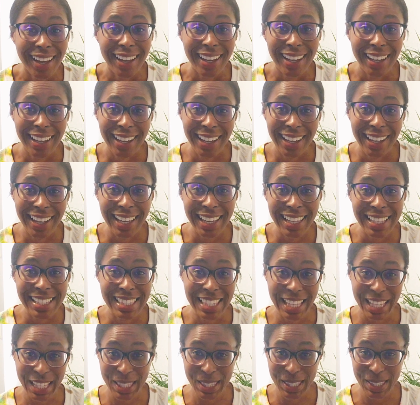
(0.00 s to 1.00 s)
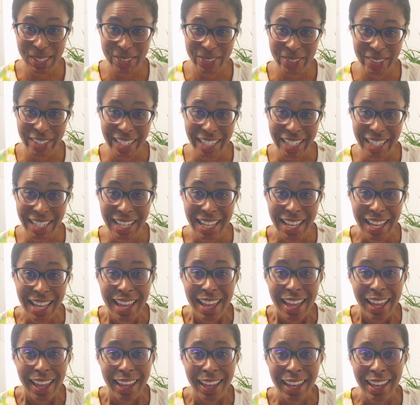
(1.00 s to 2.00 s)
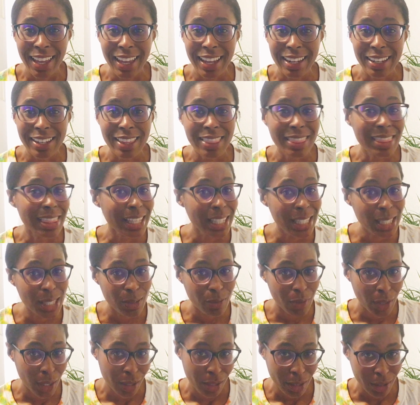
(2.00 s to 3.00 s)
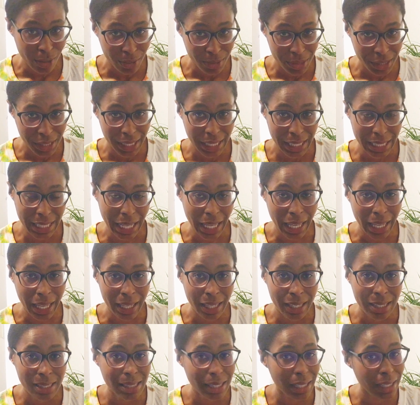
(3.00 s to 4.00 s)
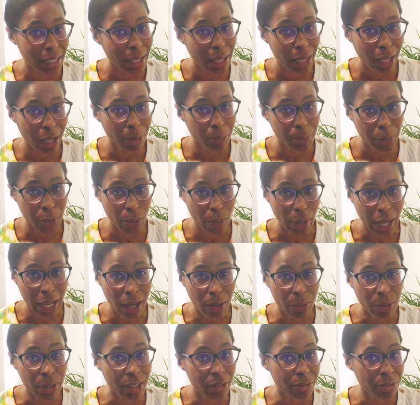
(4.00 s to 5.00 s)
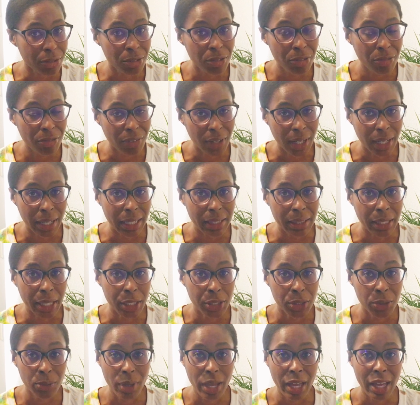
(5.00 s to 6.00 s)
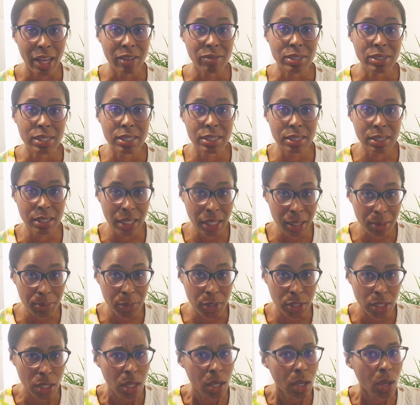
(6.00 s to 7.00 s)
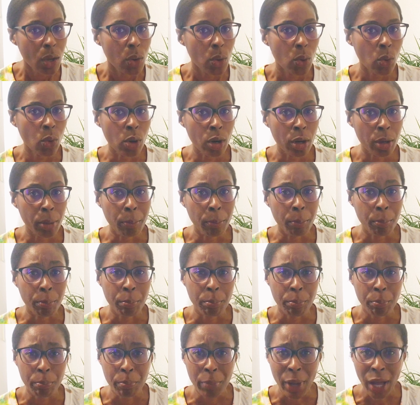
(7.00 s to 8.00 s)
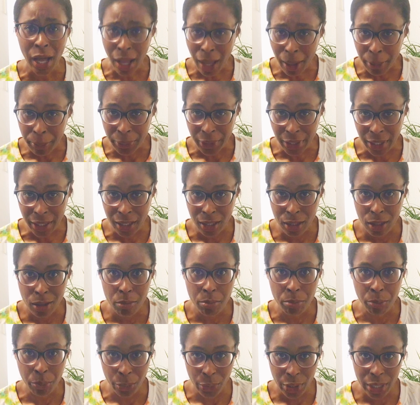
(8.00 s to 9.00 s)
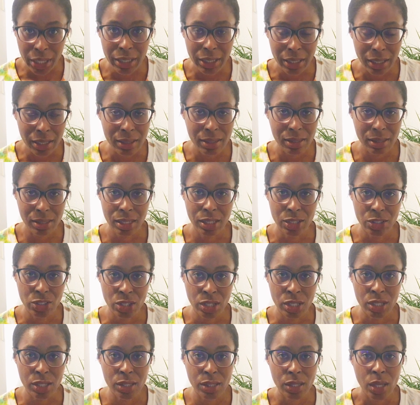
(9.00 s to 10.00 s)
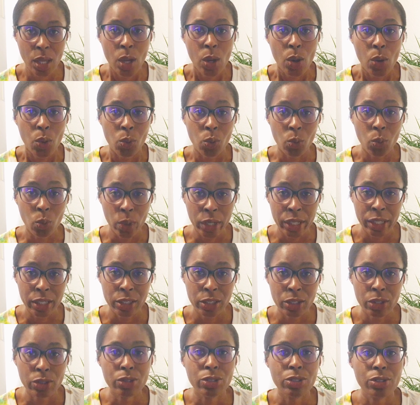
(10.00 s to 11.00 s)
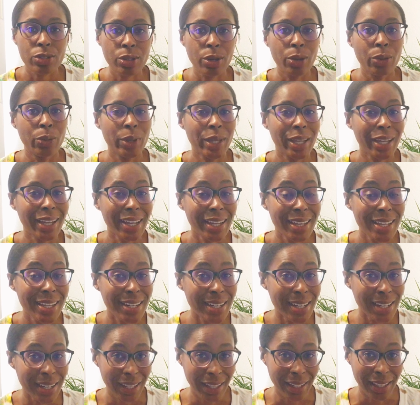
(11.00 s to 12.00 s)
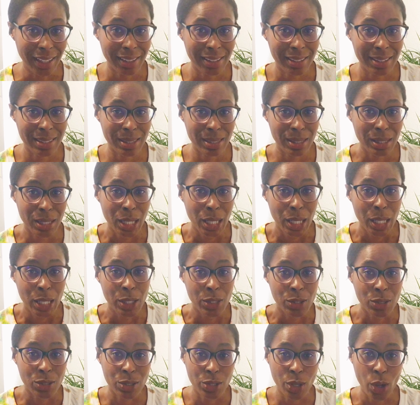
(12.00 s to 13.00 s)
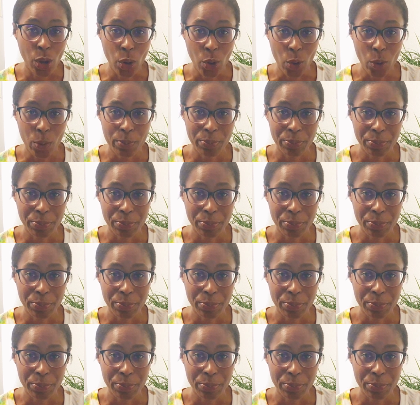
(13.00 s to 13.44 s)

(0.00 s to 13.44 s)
Hi guys, it's Laree, and this video today is going to help you out if you find that you have skipped or popping, breaking stitches when you're sewing knits. So